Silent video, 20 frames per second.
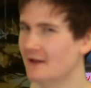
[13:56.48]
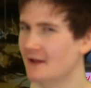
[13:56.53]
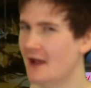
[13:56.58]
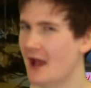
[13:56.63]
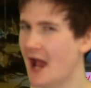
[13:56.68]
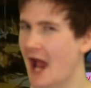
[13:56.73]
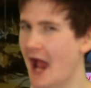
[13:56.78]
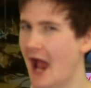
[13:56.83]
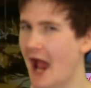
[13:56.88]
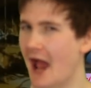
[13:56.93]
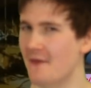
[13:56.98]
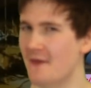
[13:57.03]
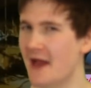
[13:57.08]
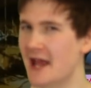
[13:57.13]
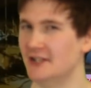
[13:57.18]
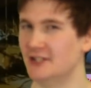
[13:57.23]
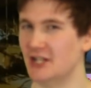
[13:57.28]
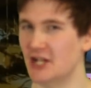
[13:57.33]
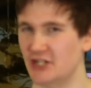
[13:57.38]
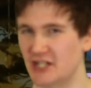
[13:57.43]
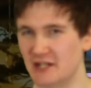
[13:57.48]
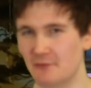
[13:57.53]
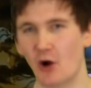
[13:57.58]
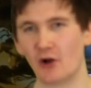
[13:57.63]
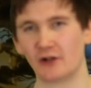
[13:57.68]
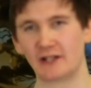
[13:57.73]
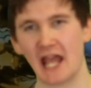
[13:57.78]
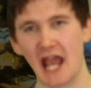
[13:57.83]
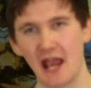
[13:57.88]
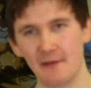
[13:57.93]

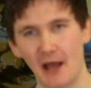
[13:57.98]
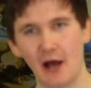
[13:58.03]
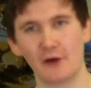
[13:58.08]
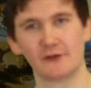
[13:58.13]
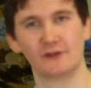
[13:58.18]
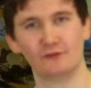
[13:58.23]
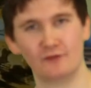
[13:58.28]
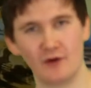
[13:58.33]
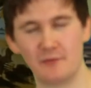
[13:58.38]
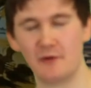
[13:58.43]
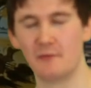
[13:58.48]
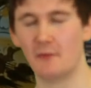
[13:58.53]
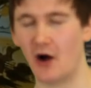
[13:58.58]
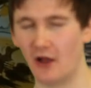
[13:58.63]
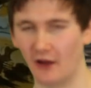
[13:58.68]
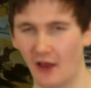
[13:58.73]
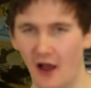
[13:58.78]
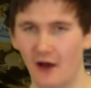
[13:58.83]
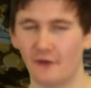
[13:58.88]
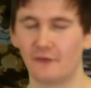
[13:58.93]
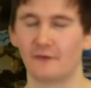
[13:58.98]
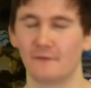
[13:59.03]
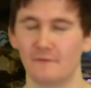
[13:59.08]
Digimon came out to rip them all off.